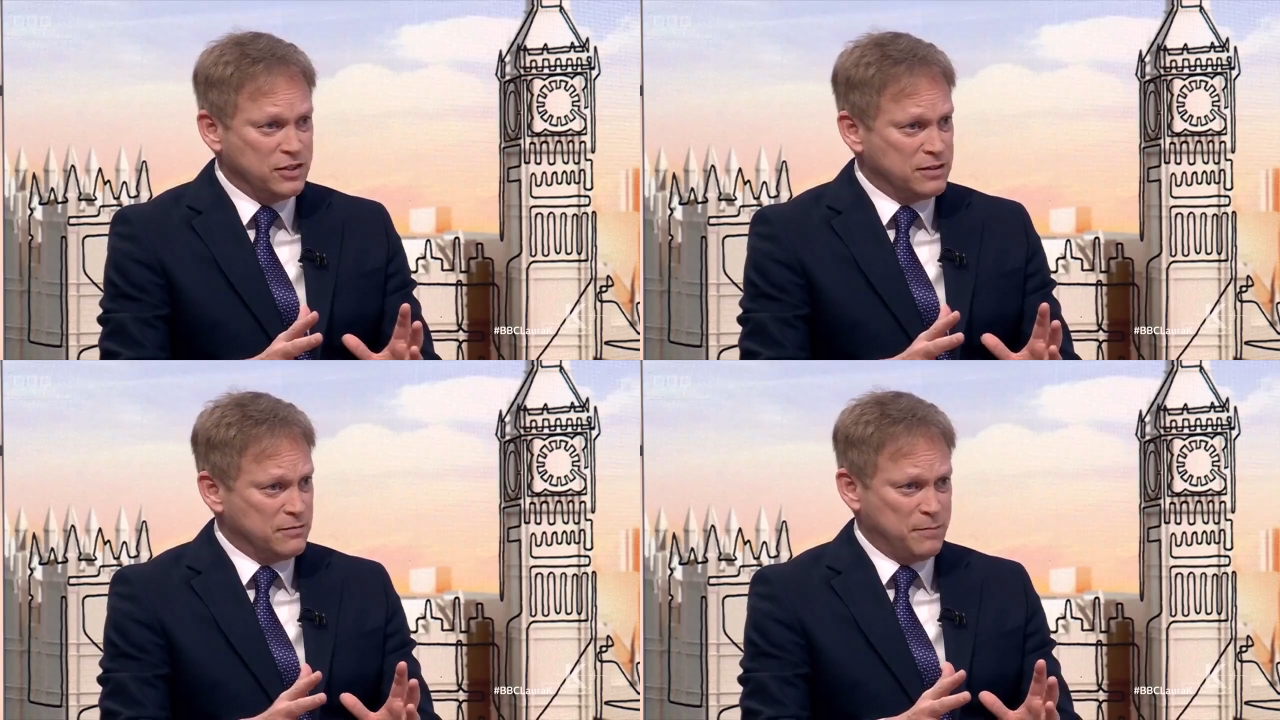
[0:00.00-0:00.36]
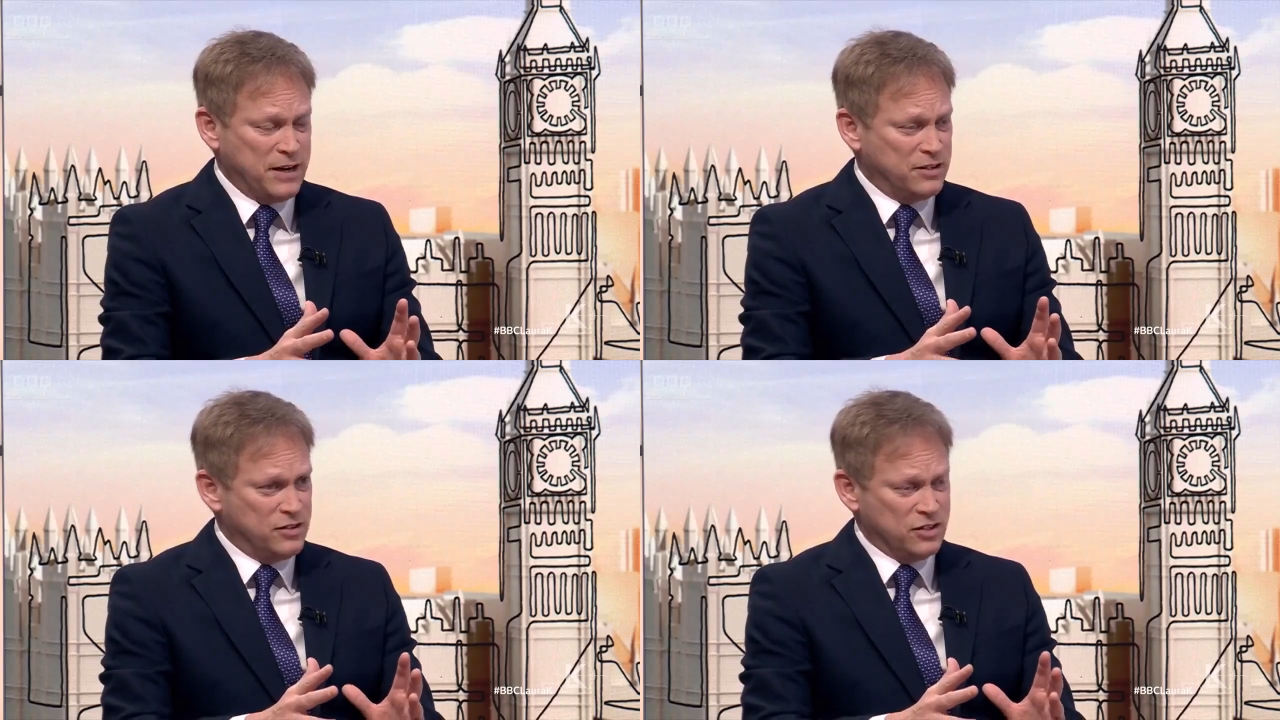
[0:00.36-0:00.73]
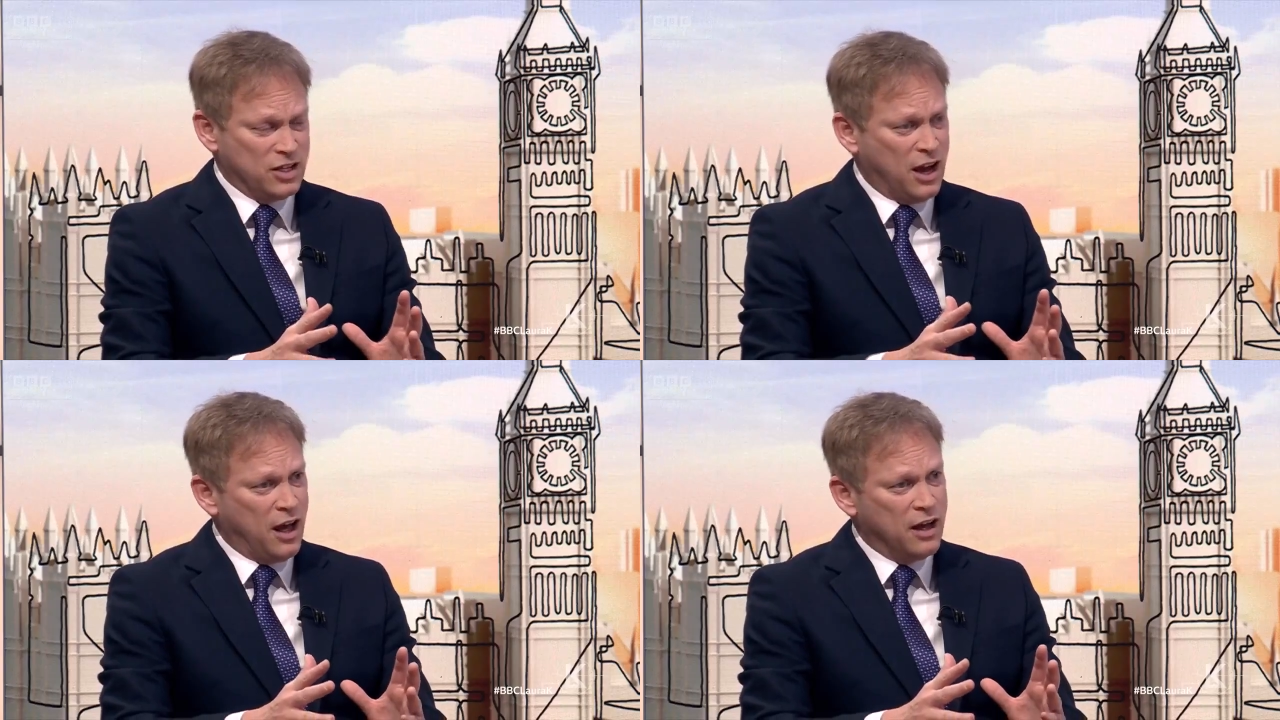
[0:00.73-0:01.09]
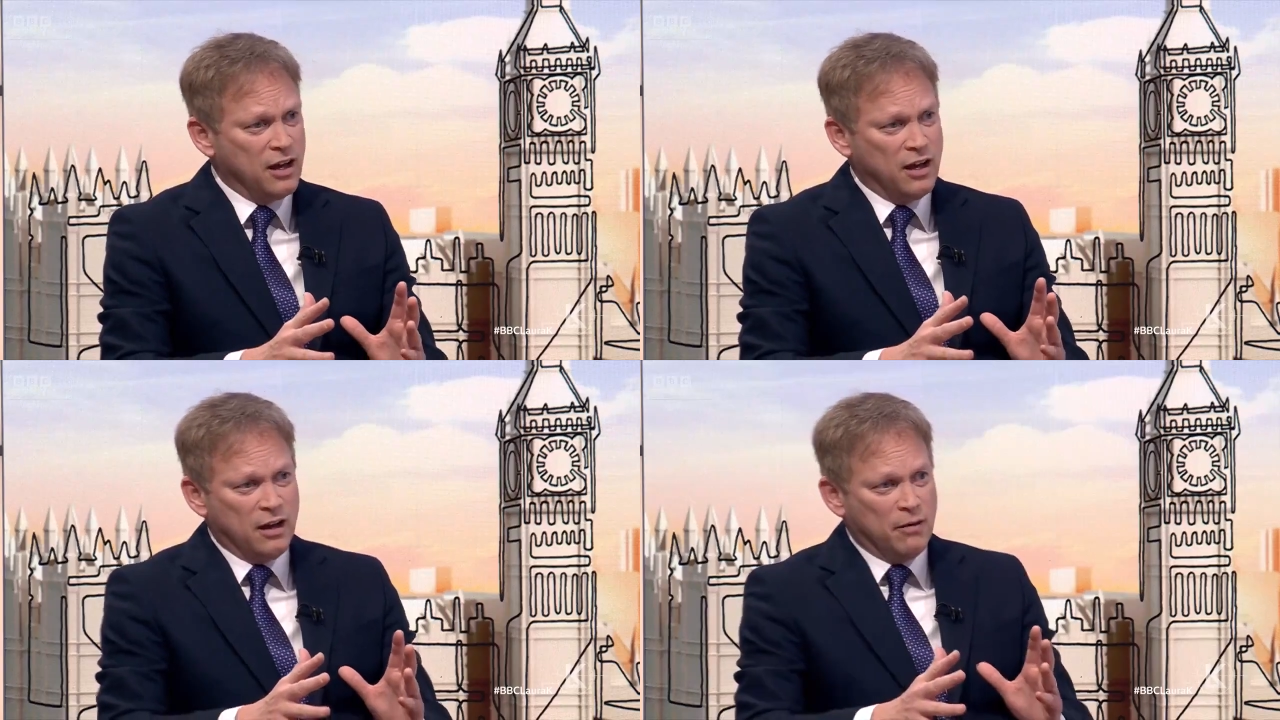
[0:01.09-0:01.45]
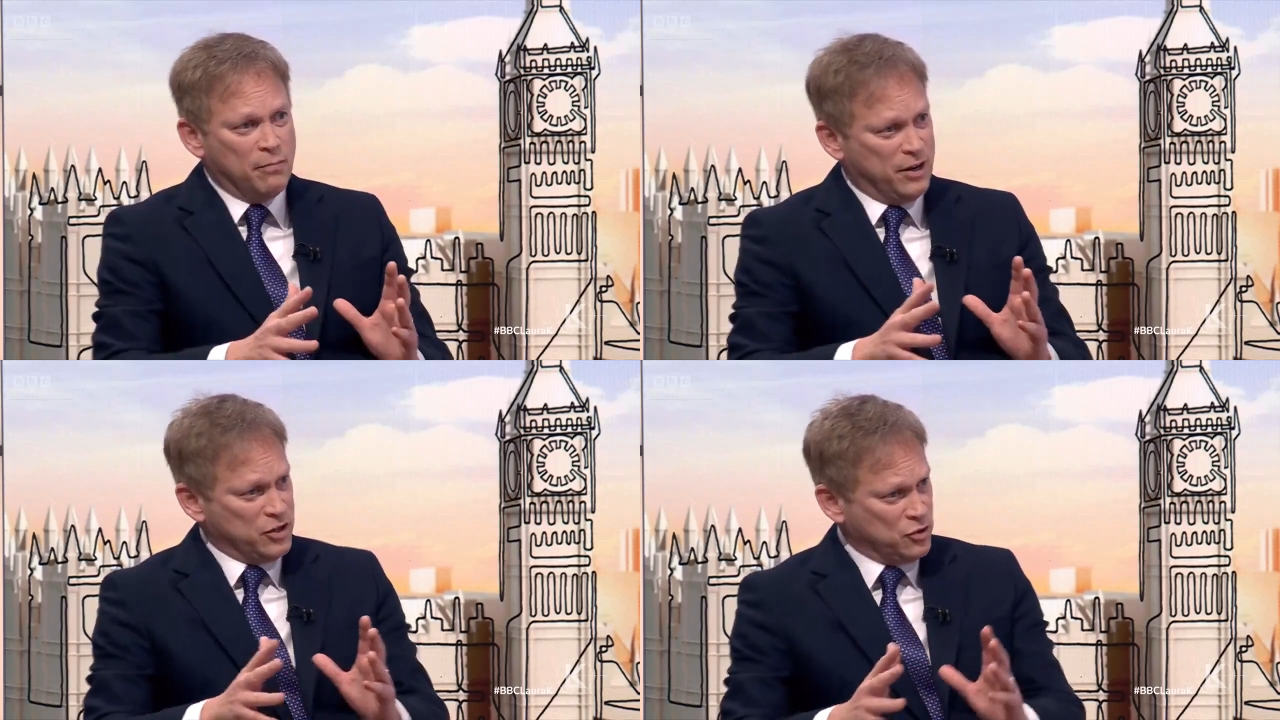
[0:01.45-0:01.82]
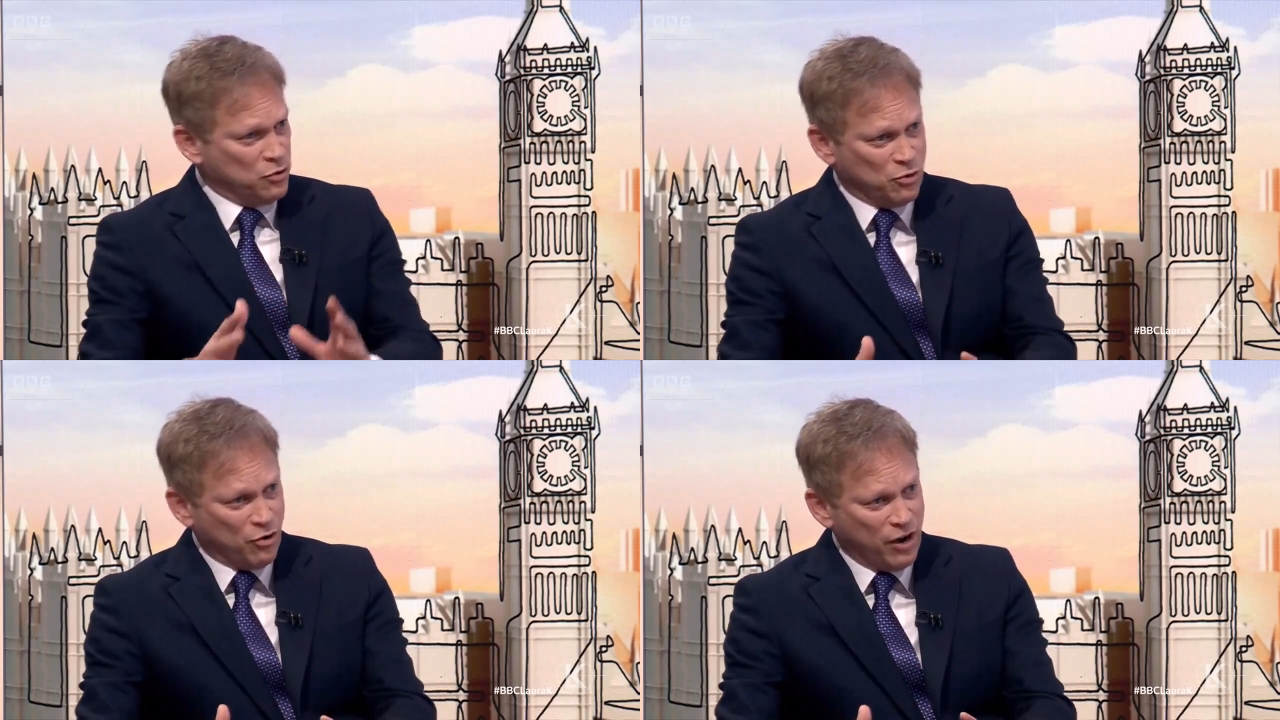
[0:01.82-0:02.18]
He's spent his entire
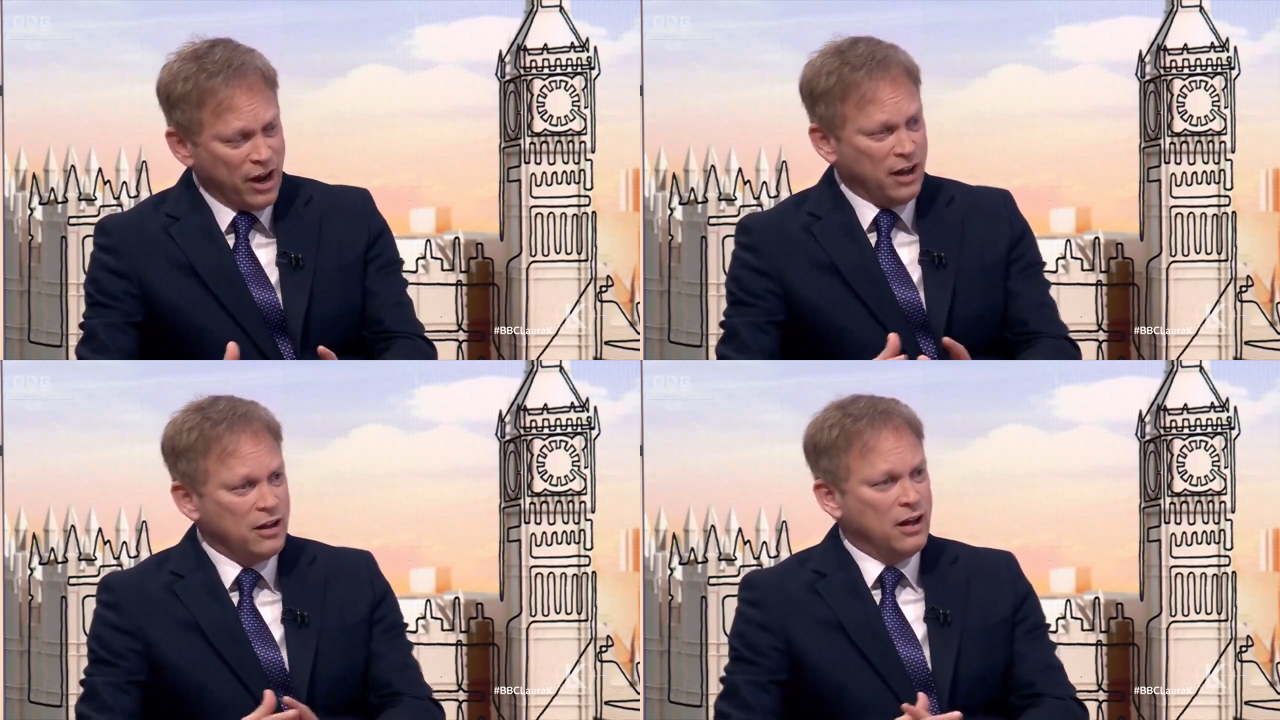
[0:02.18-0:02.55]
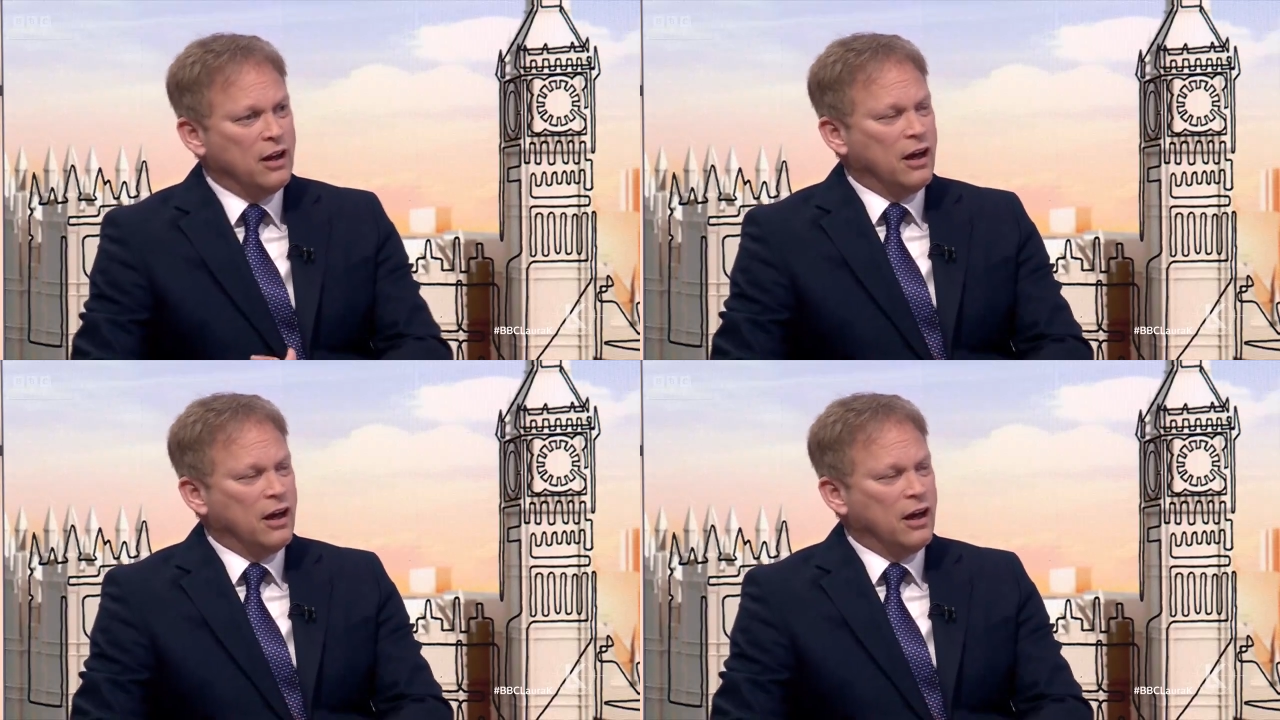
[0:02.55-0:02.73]
political career